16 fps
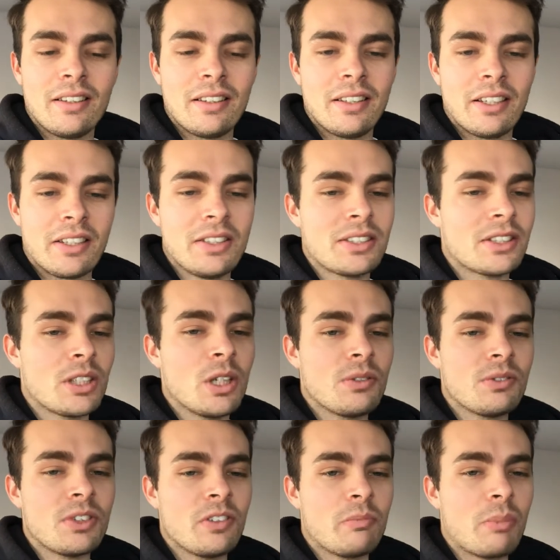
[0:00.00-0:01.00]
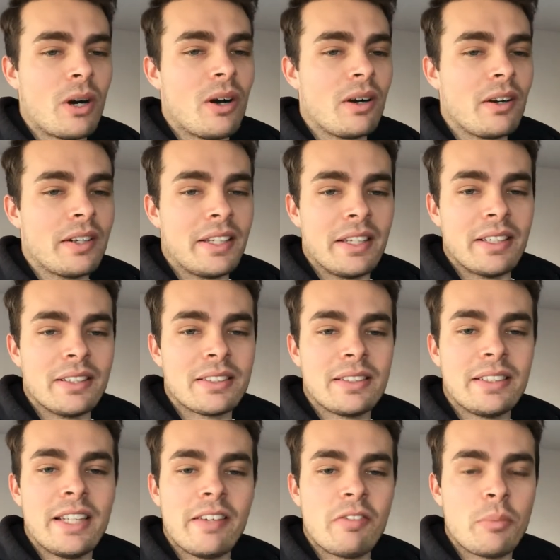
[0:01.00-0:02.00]
The Conservative Party has
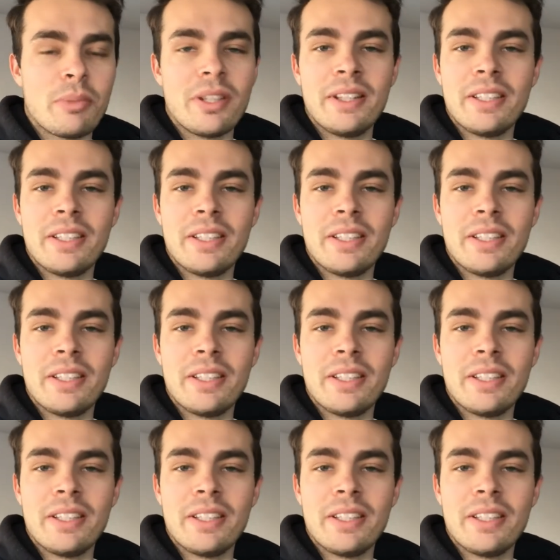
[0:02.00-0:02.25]
never been